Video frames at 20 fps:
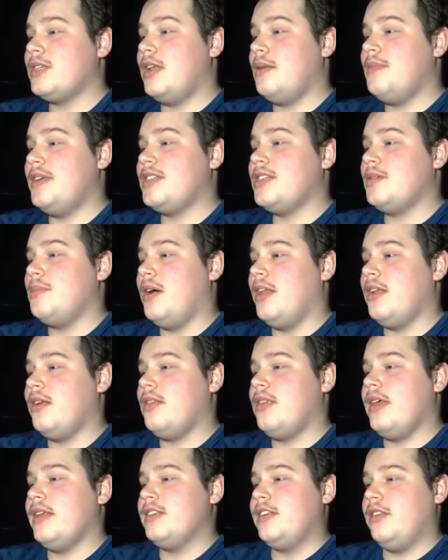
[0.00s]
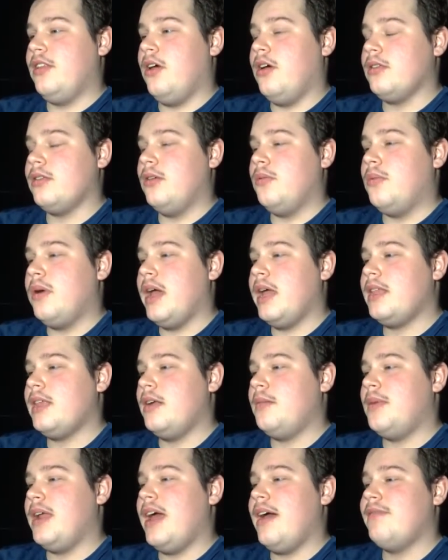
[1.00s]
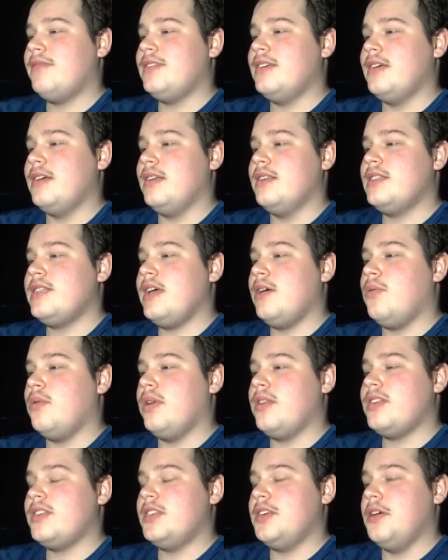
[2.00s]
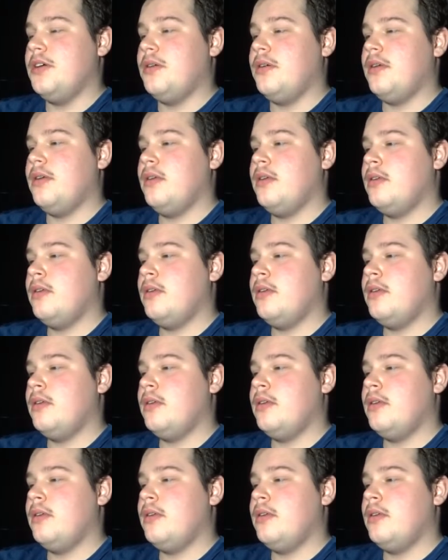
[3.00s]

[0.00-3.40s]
going to be some other things along the way that I'm going to have to deal with soon.